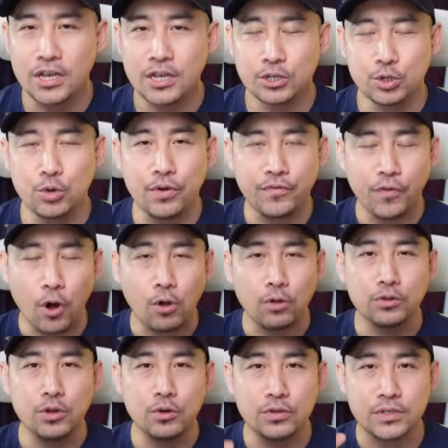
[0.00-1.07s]
So if all
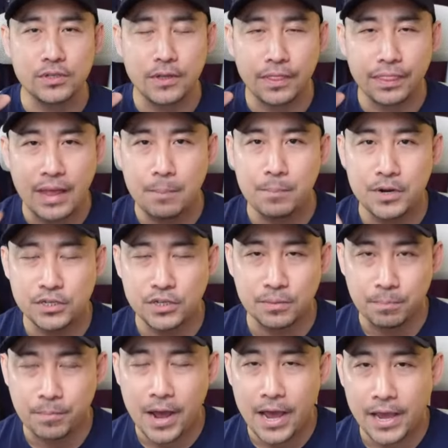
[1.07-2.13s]
those numbers
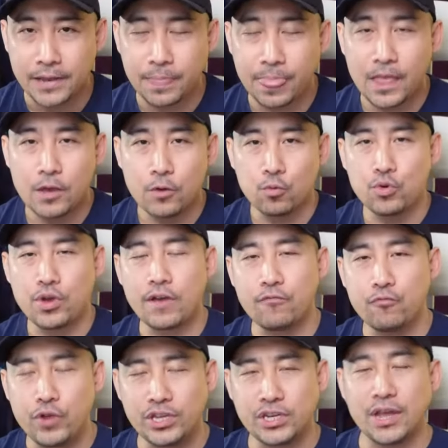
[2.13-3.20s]
combined, we have
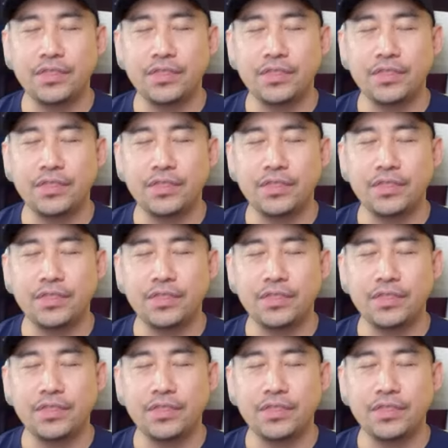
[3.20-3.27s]
reached